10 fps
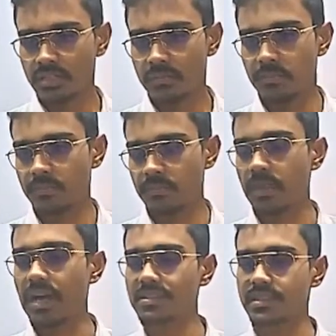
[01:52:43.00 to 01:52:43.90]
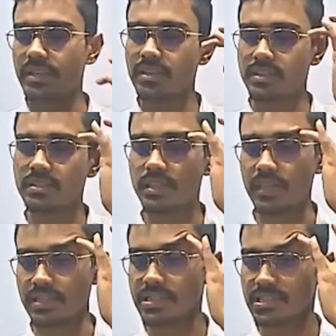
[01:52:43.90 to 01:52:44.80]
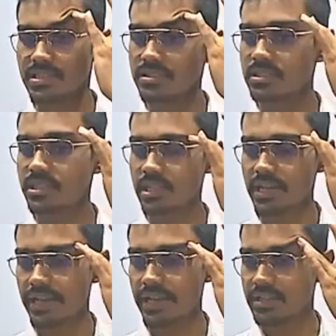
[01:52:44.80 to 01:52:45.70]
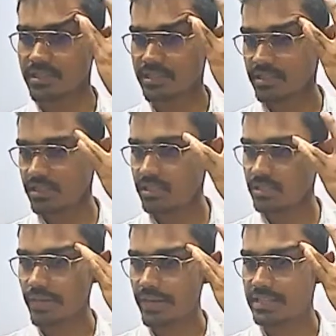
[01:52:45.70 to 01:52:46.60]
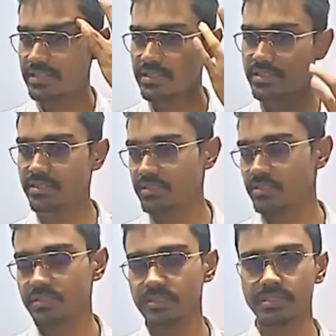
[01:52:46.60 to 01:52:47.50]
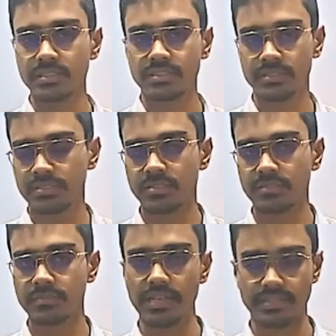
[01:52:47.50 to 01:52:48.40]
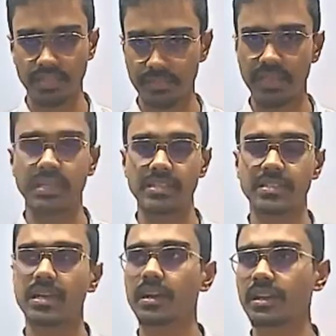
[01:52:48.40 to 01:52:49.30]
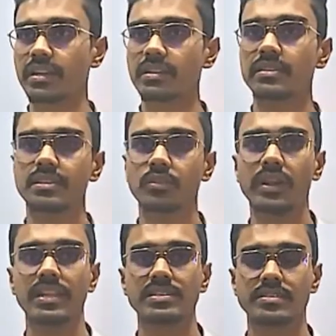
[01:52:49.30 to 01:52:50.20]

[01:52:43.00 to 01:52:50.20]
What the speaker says: Plastic, yes, correct. What else? Plastic materials are correct. What else?